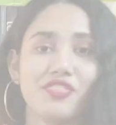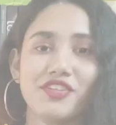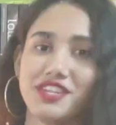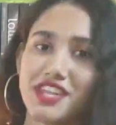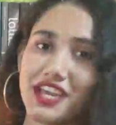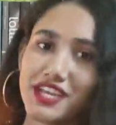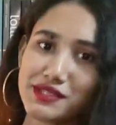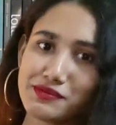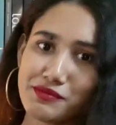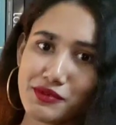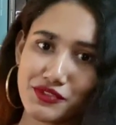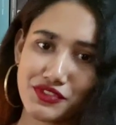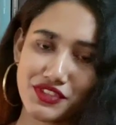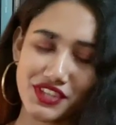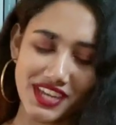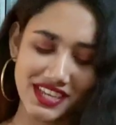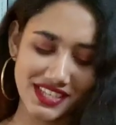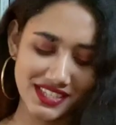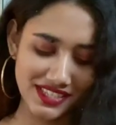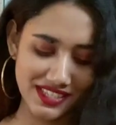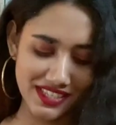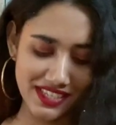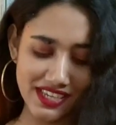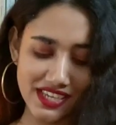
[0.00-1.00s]
next book that I
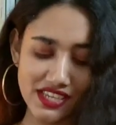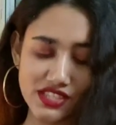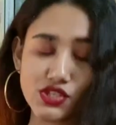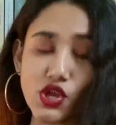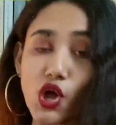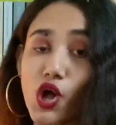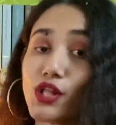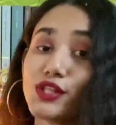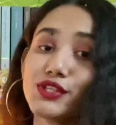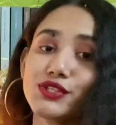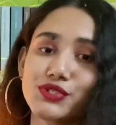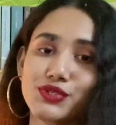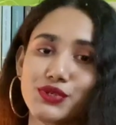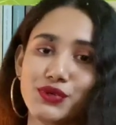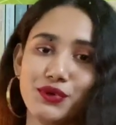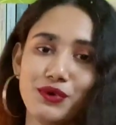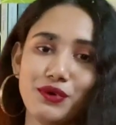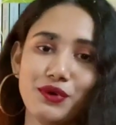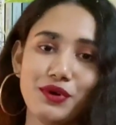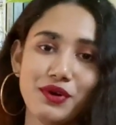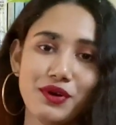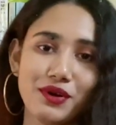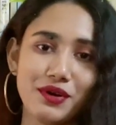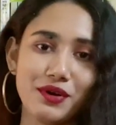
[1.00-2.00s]
see is
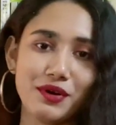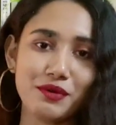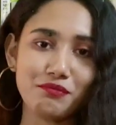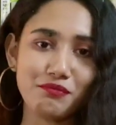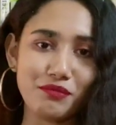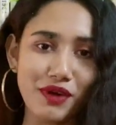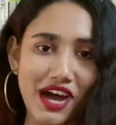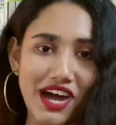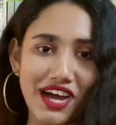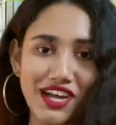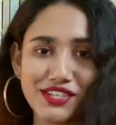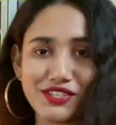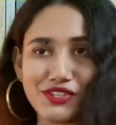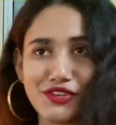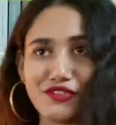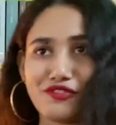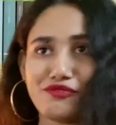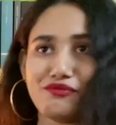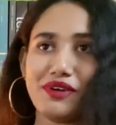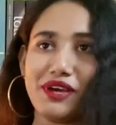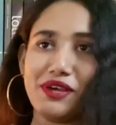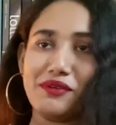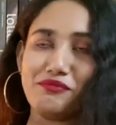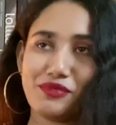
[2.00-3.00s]
also part of
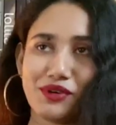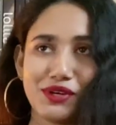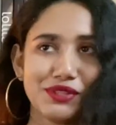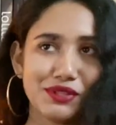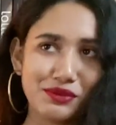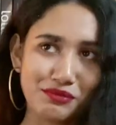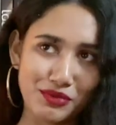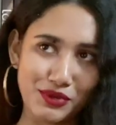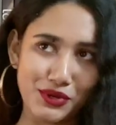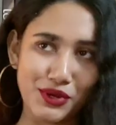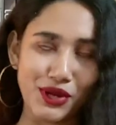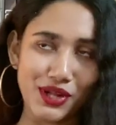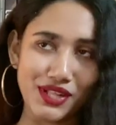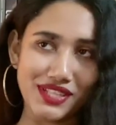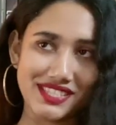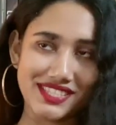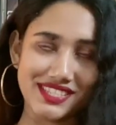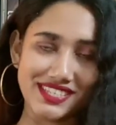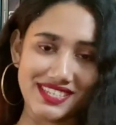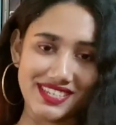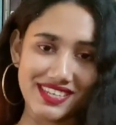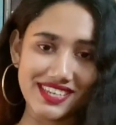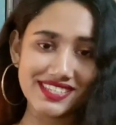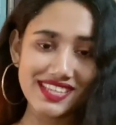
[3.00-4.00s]
my birthday book haul
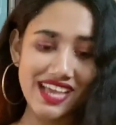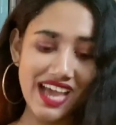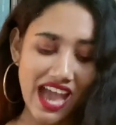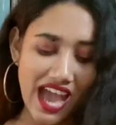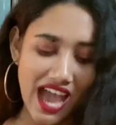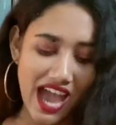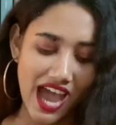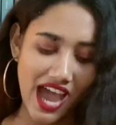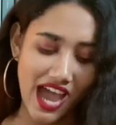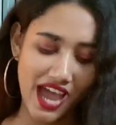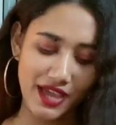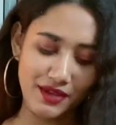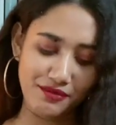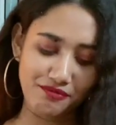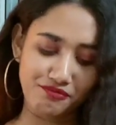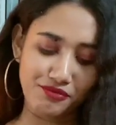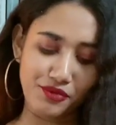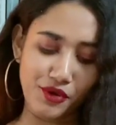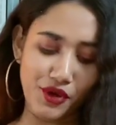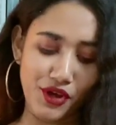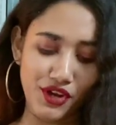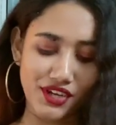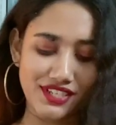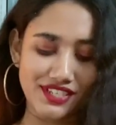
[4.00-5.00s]
series. I
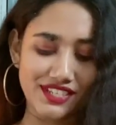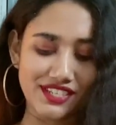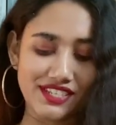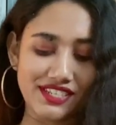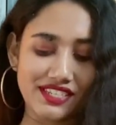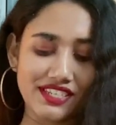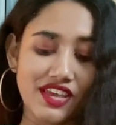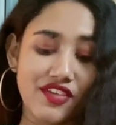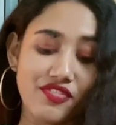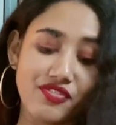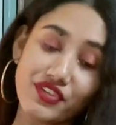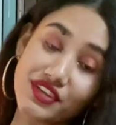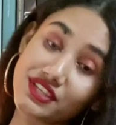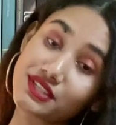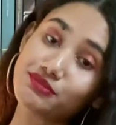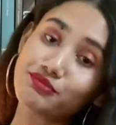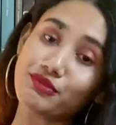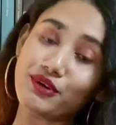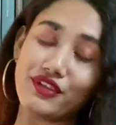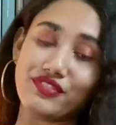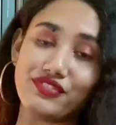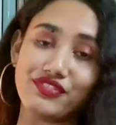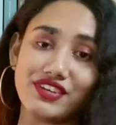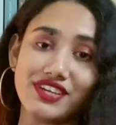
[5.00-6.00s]
bought it this
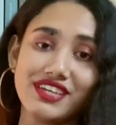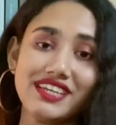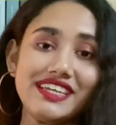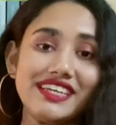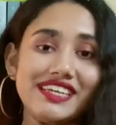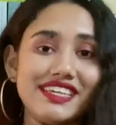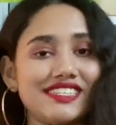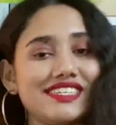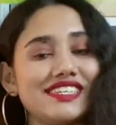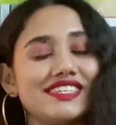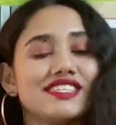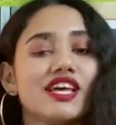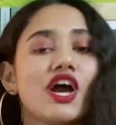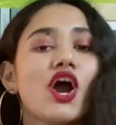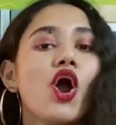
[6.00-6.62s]
birthday. It is